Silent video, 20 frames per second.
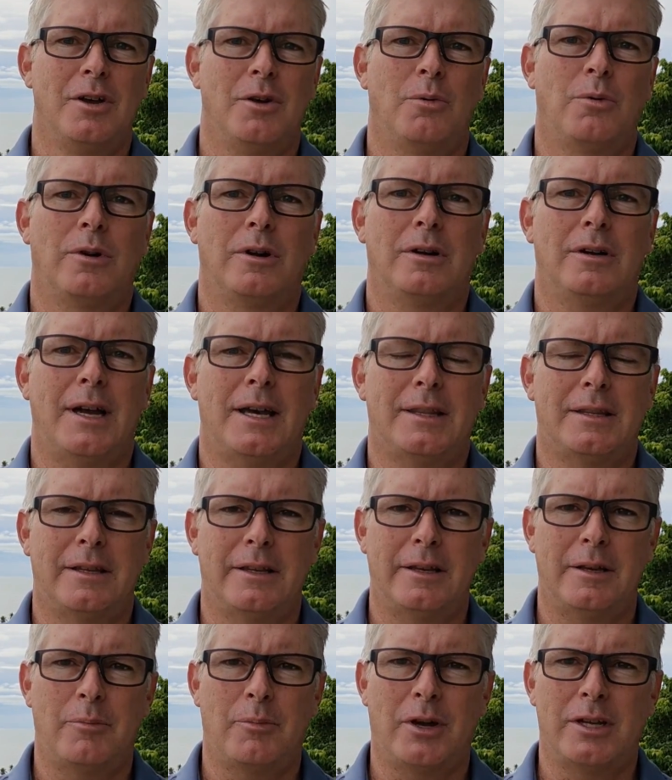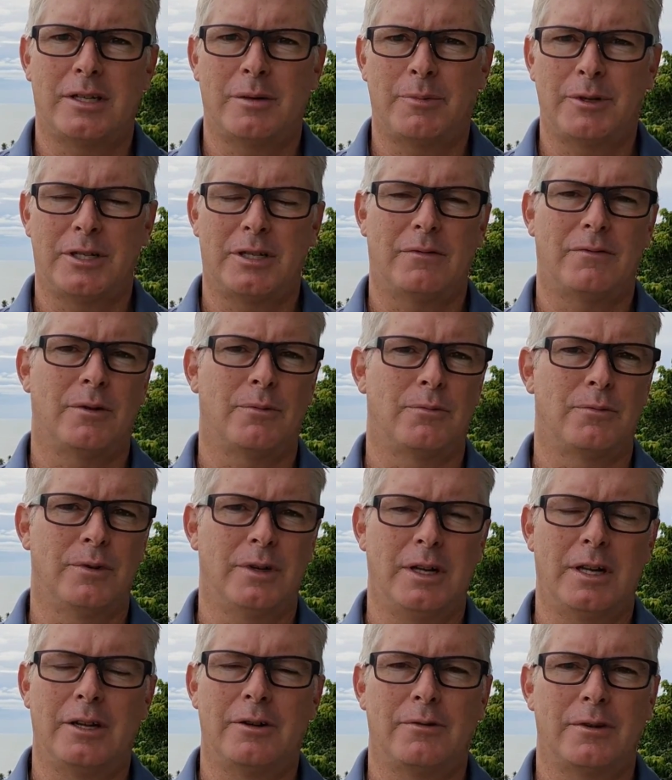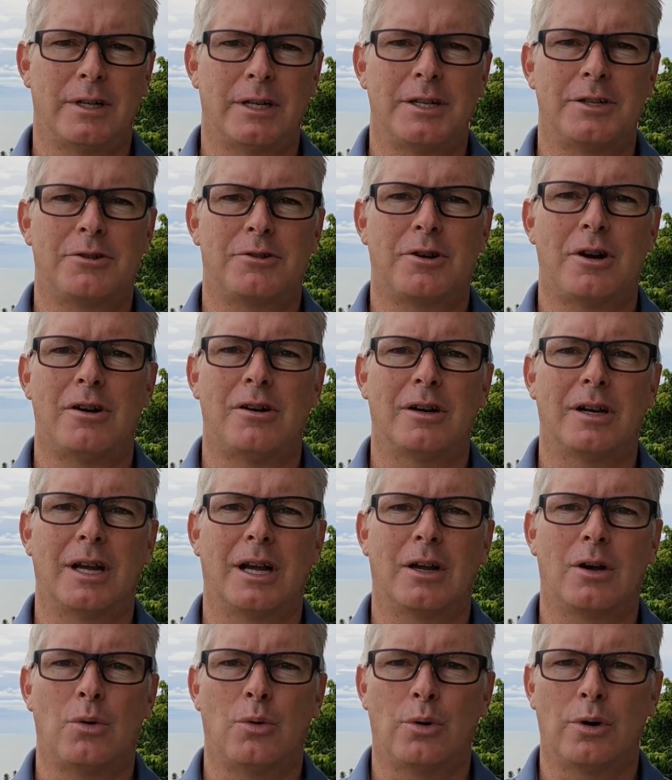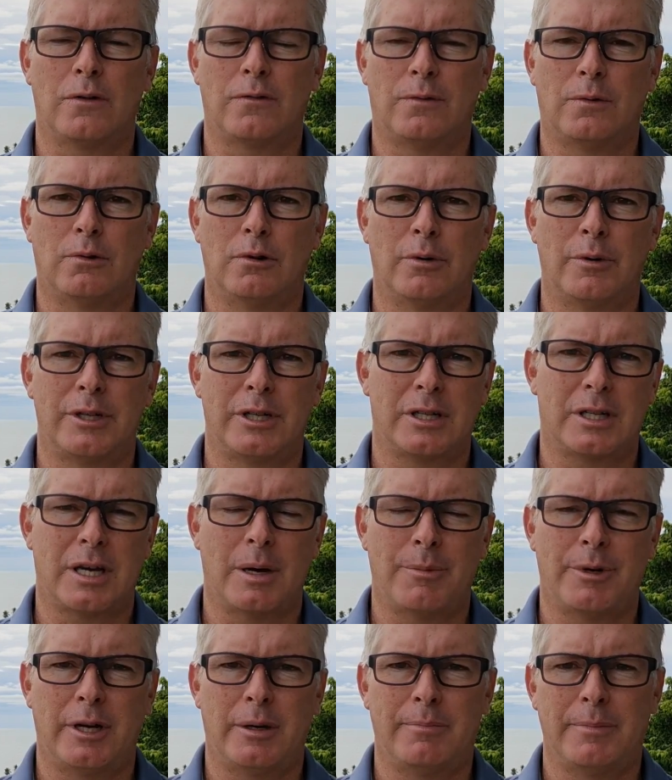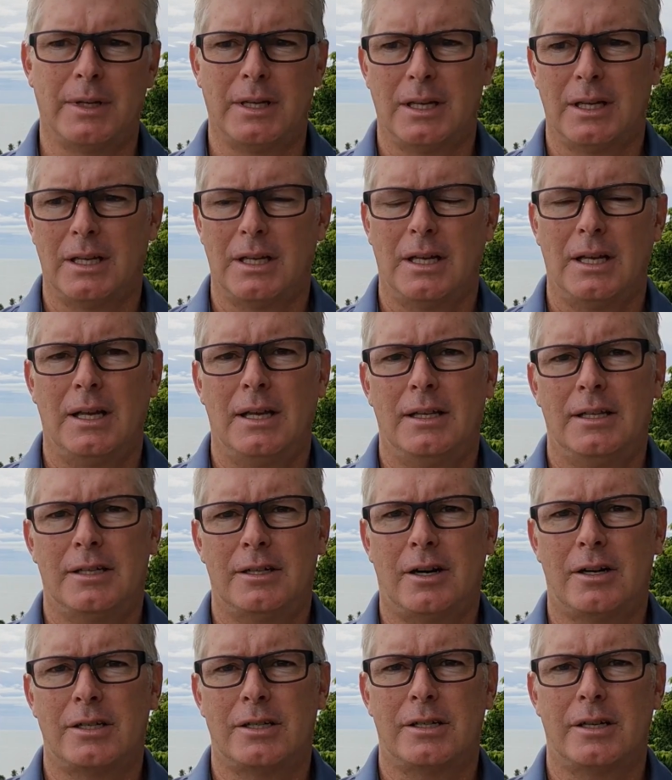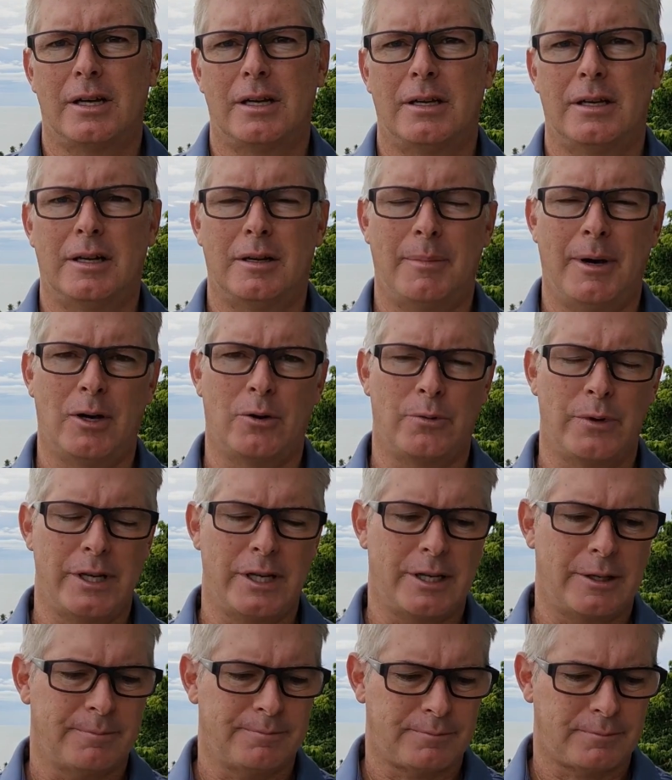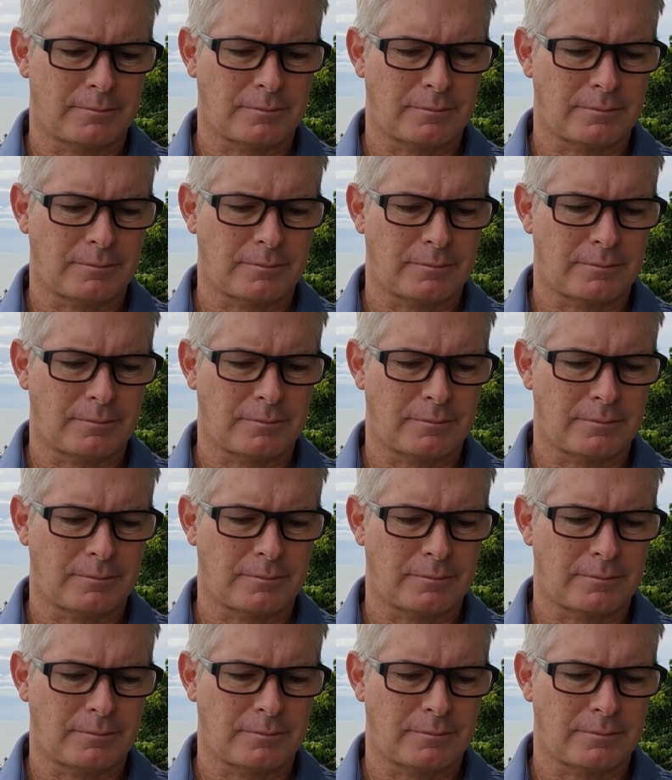We're at the precipice of a really, really strong Q4, which is coming up, starts in about a week,